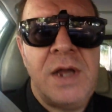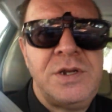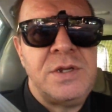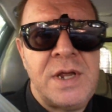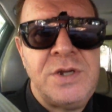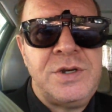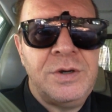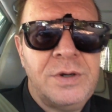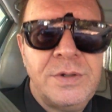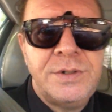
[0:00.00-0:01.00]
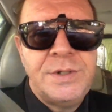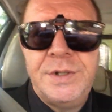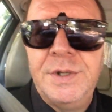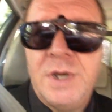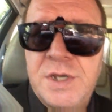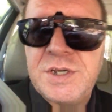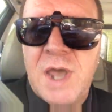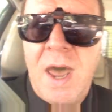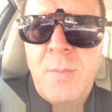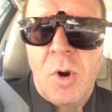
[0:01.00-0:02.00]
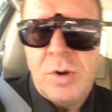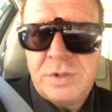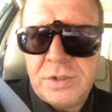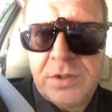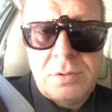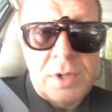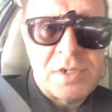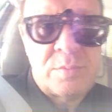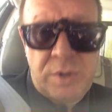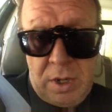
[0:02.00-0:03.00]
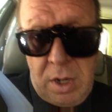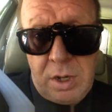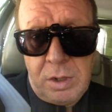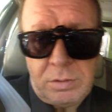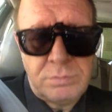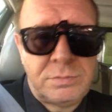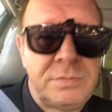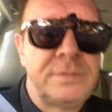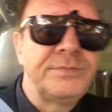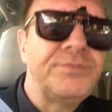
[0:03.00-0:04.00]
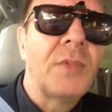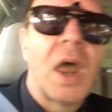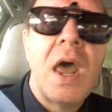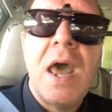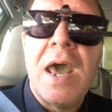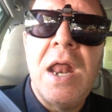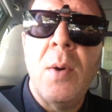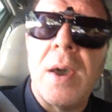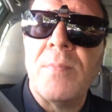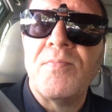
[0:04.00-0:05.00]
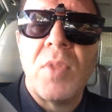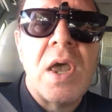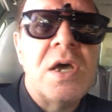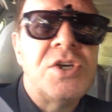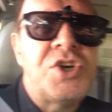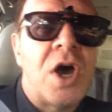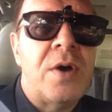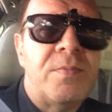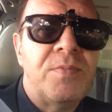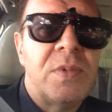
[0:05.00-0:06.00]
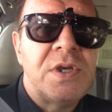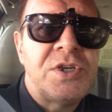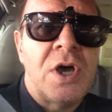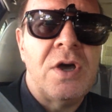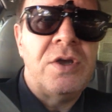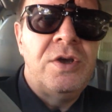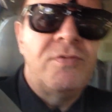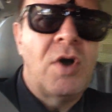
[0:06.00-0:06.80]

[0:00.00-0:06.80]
that, that you're a scam artist. Trust me, I know. Anyway, so so you've